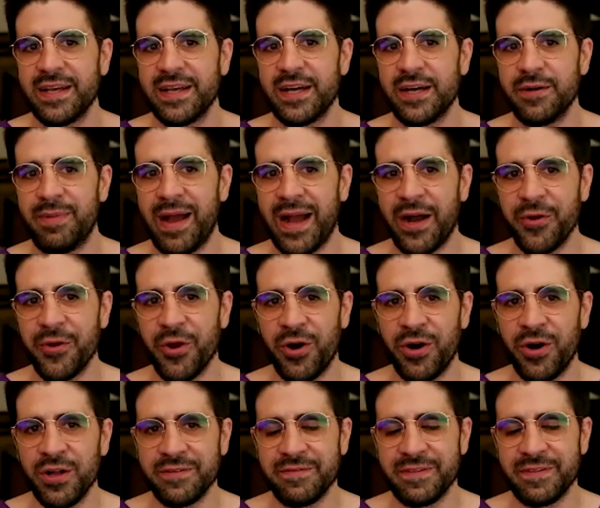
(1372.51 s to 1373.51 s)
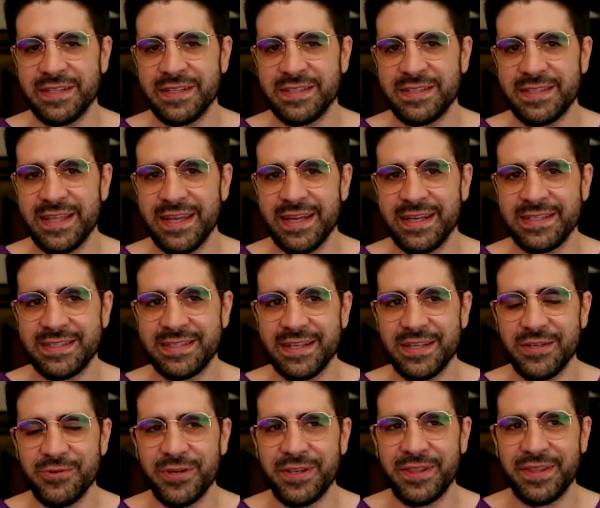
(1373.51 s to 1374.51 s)
about all of these things that
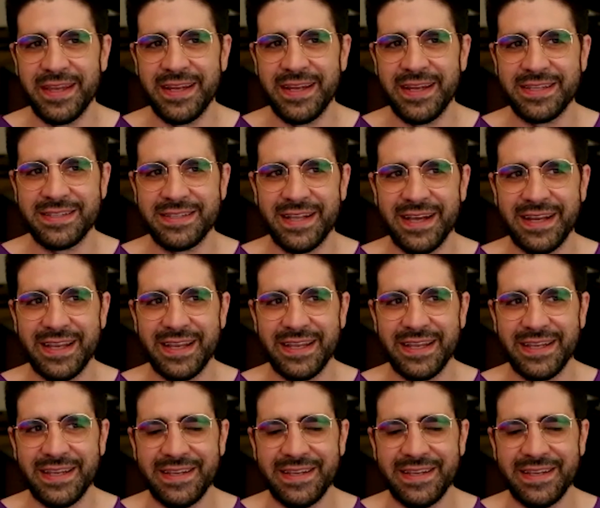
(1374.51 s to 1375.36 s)
you would think is like